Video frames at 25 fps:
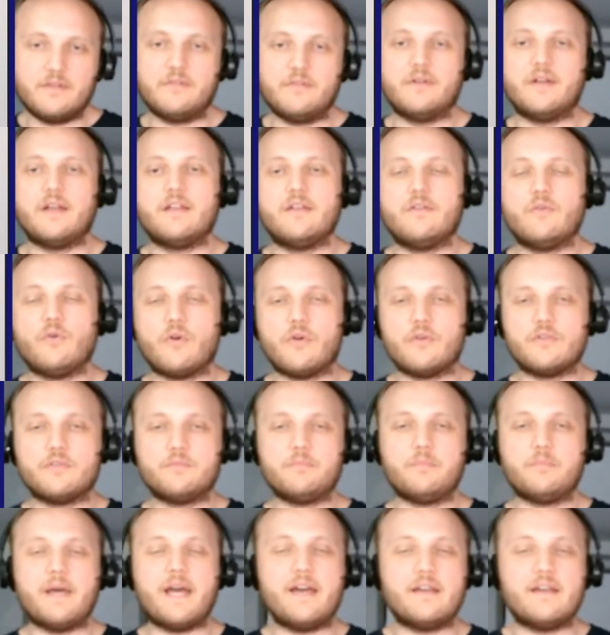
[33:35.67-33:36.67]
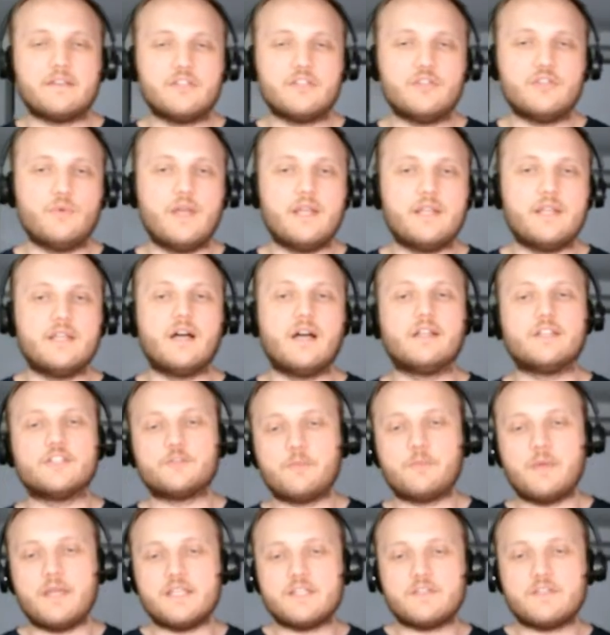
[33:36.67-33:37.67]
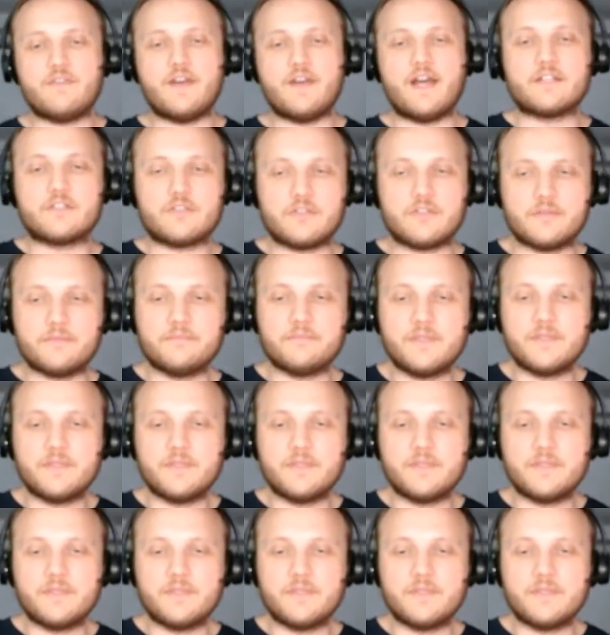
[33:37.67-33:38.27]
right? Or back to a knowledge-based factor.